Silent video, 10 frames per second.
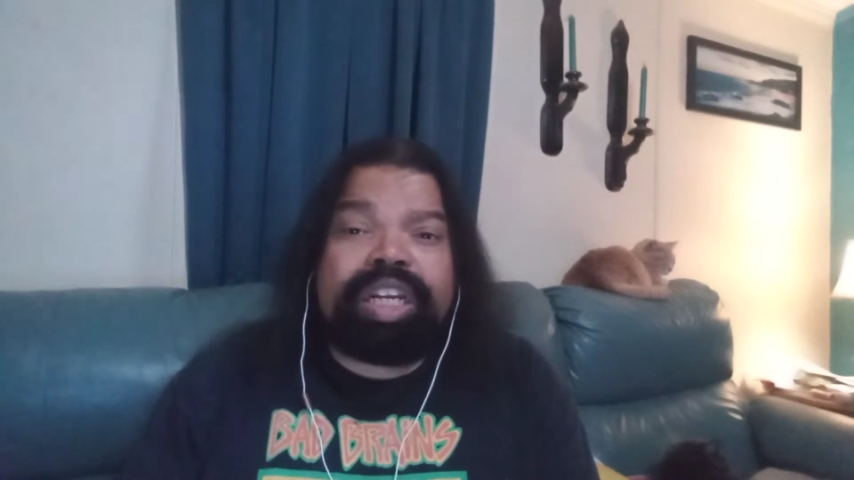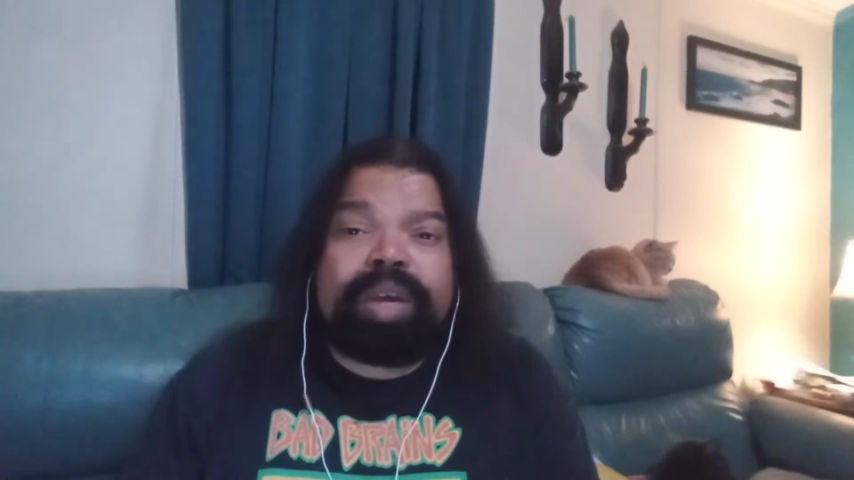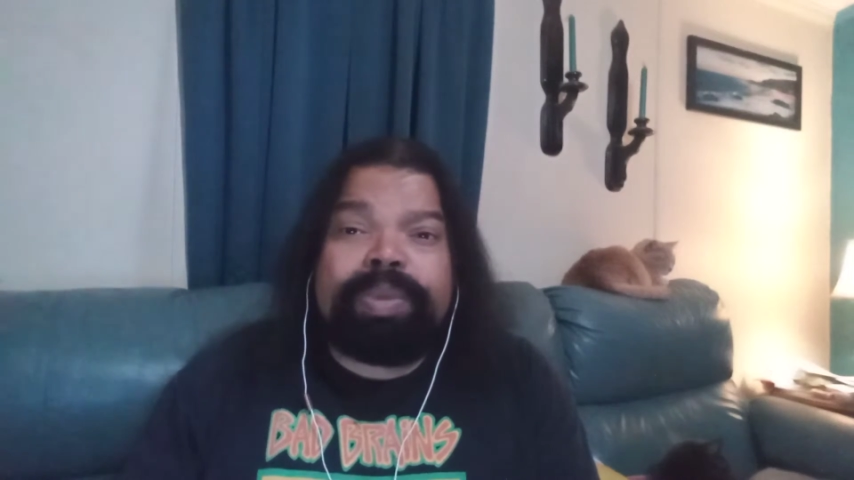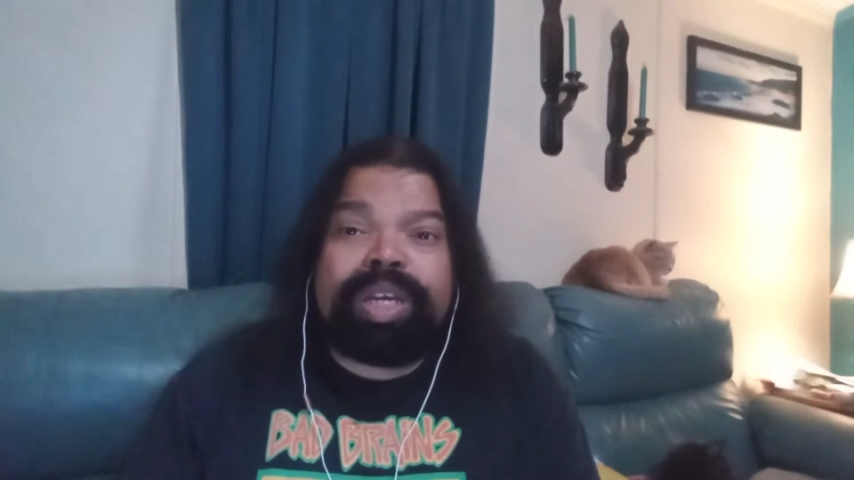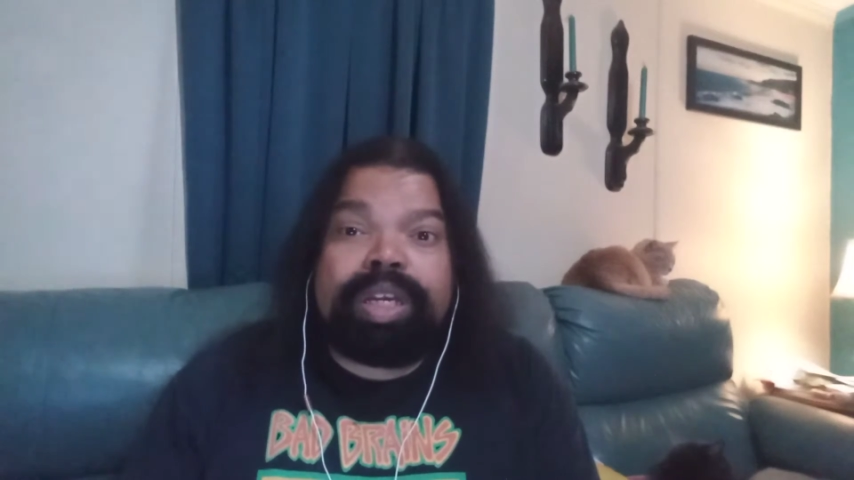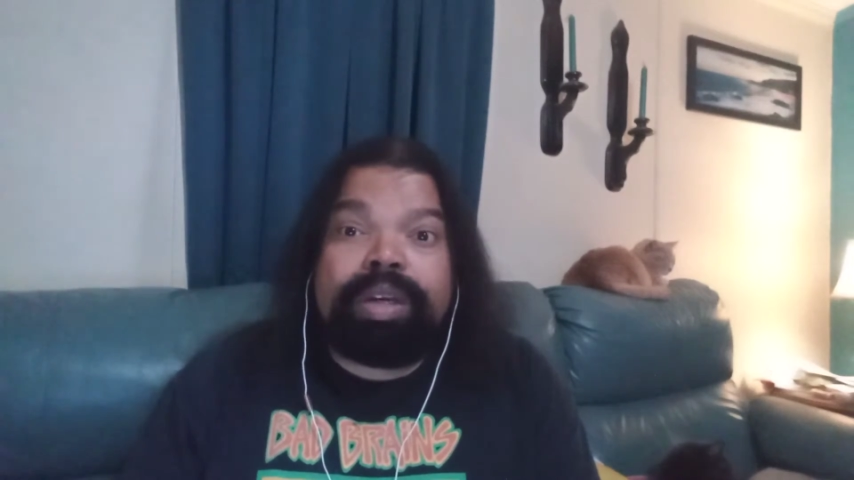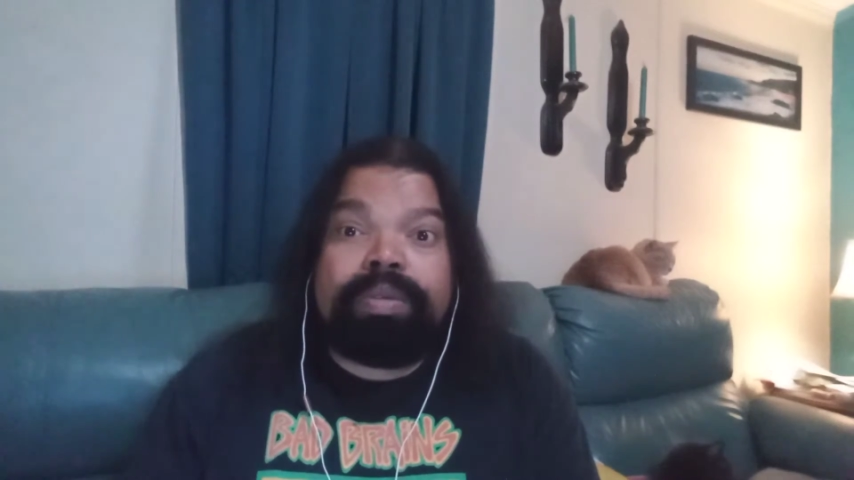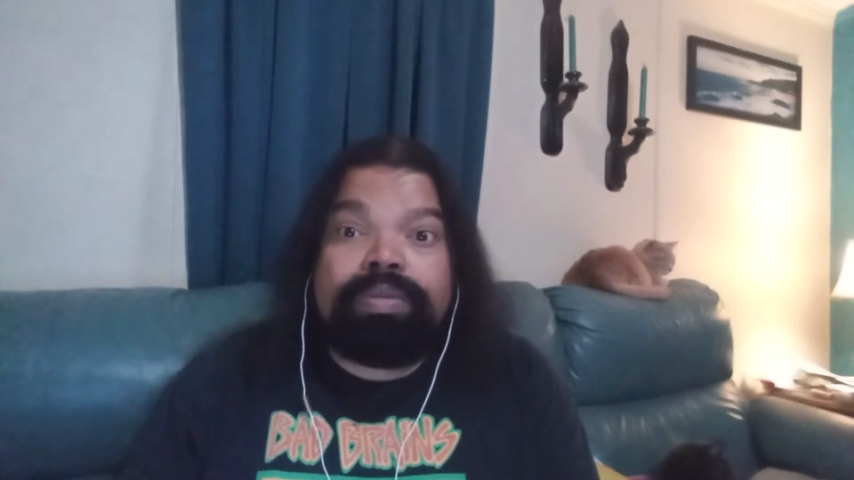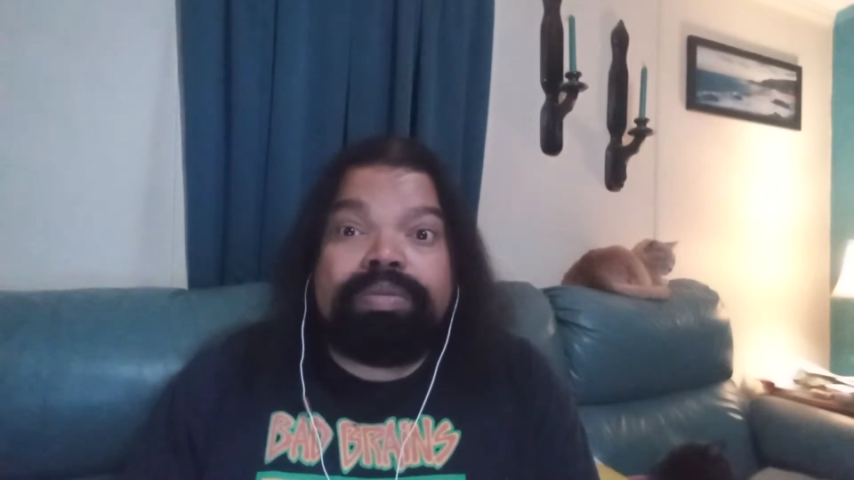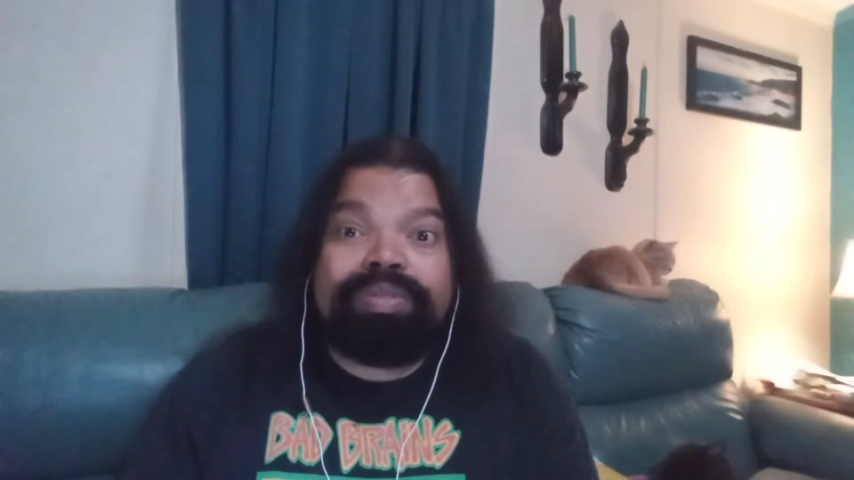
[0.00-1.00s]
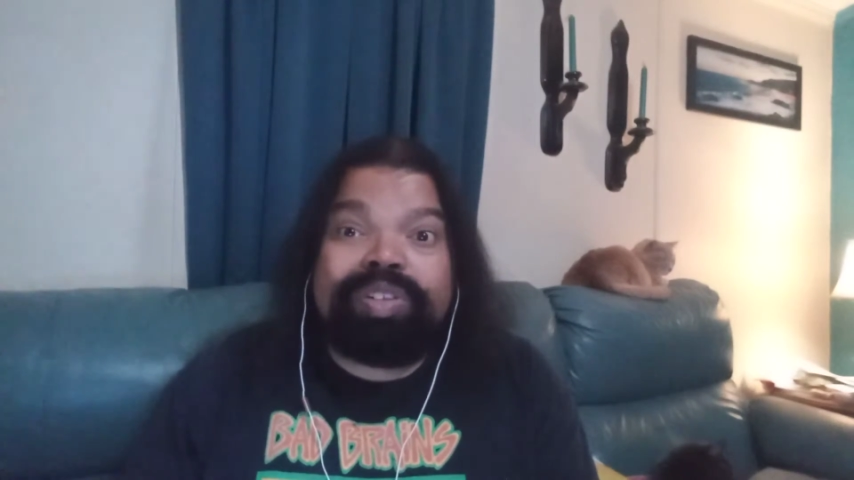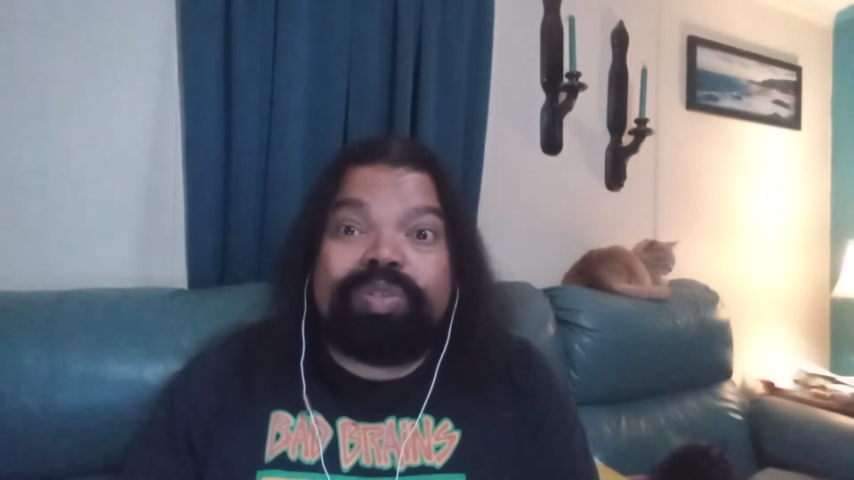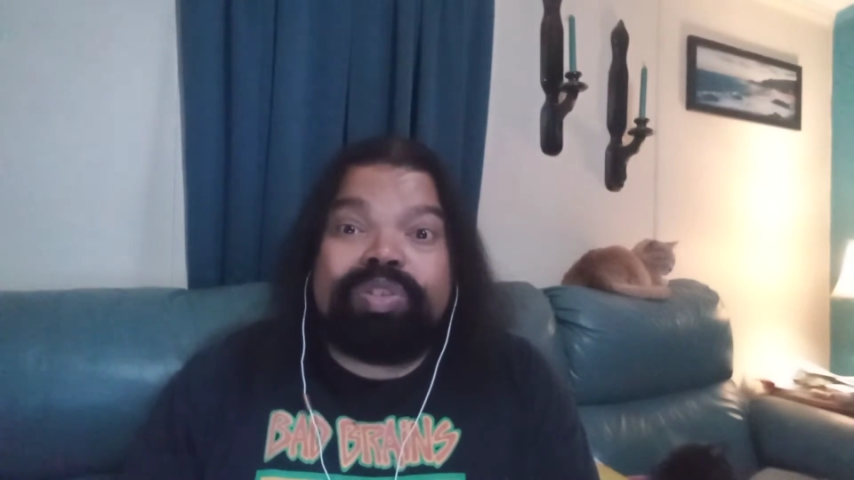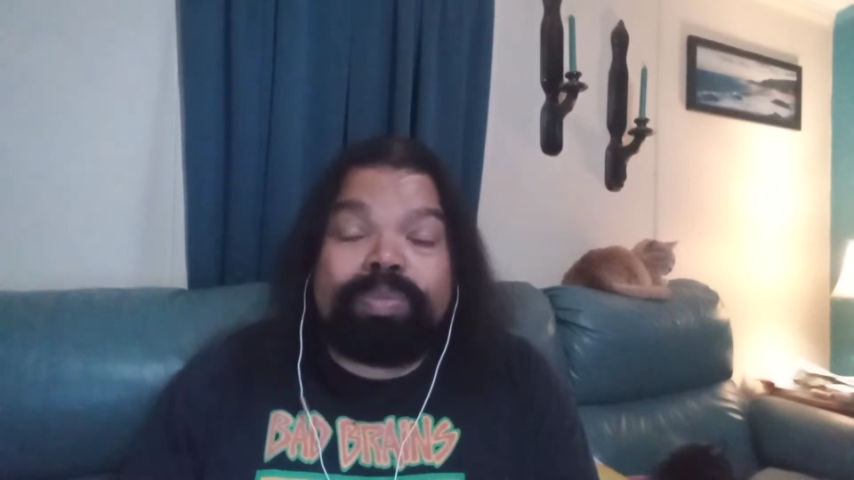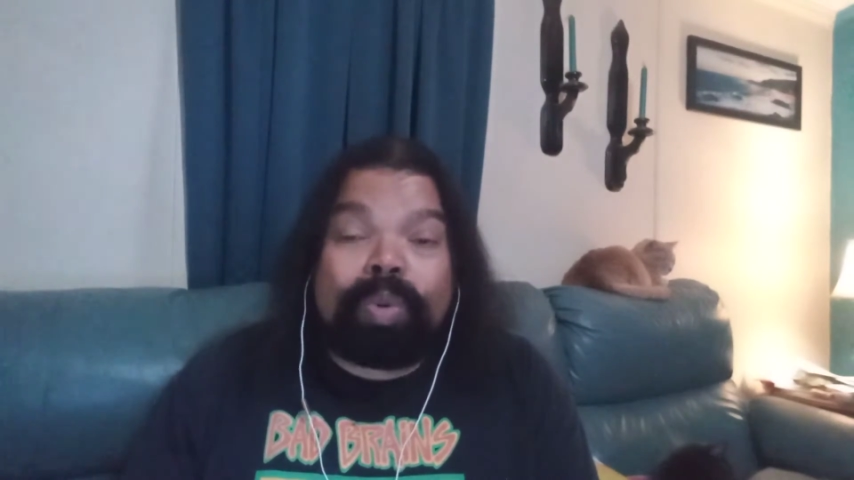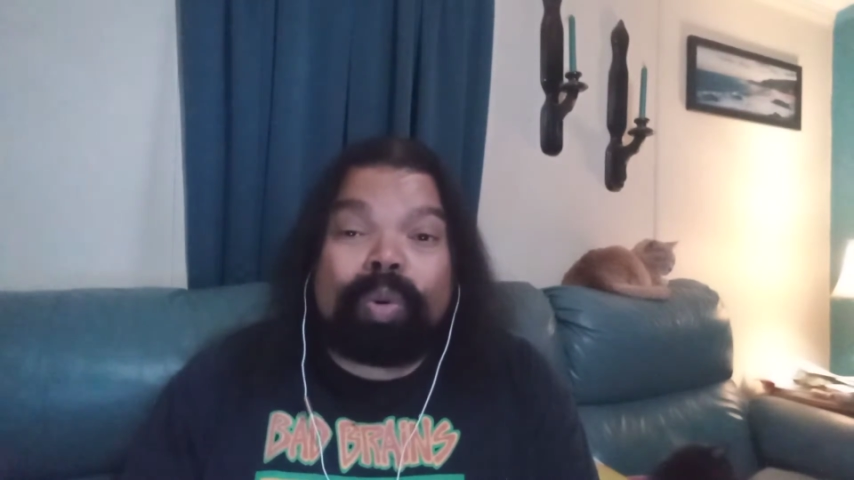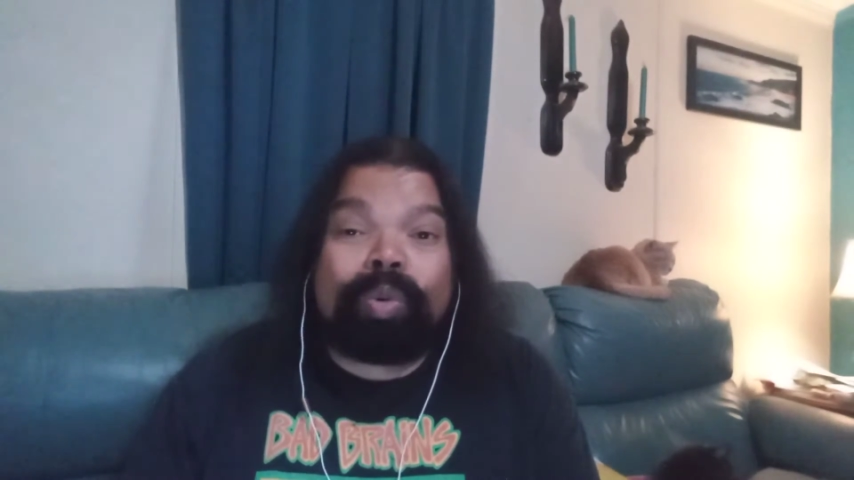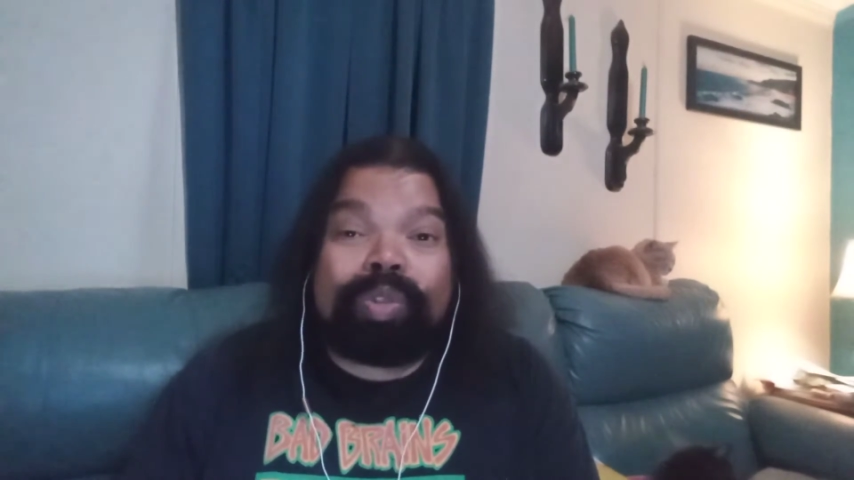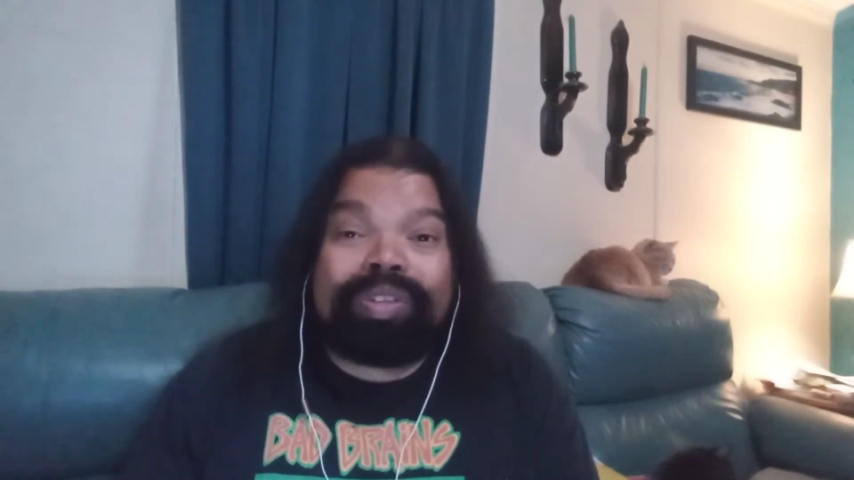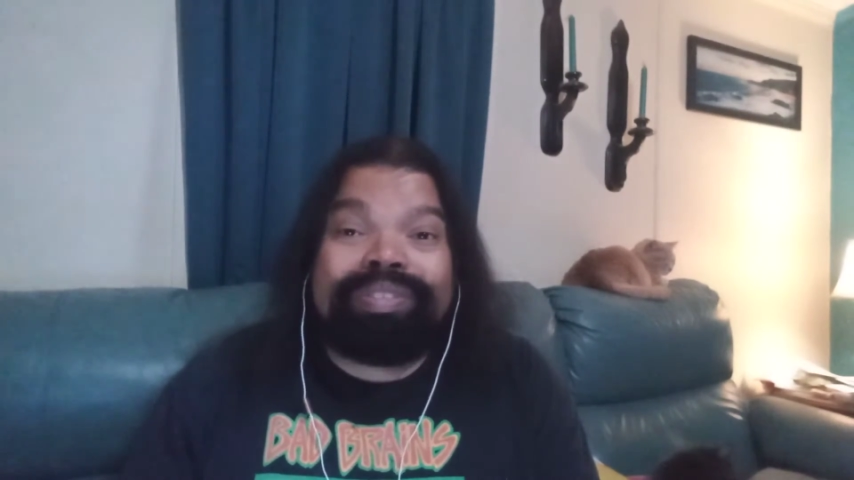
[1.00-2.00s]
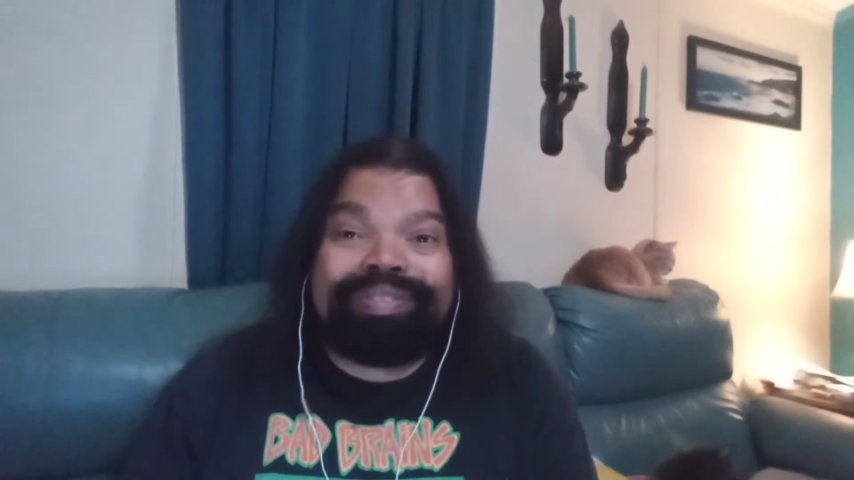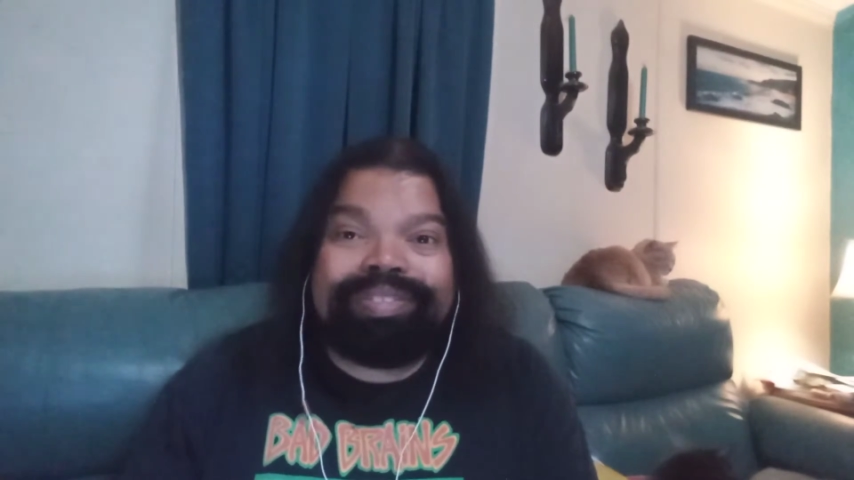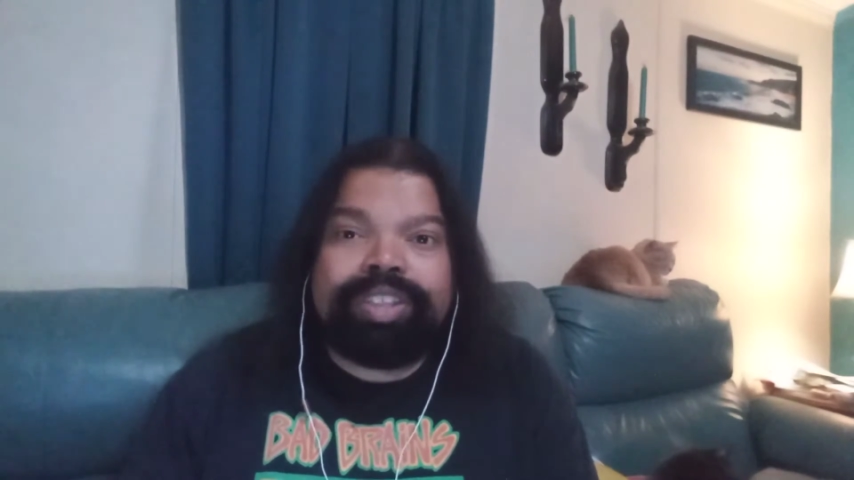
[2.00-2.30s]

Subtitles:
I mean, there was more than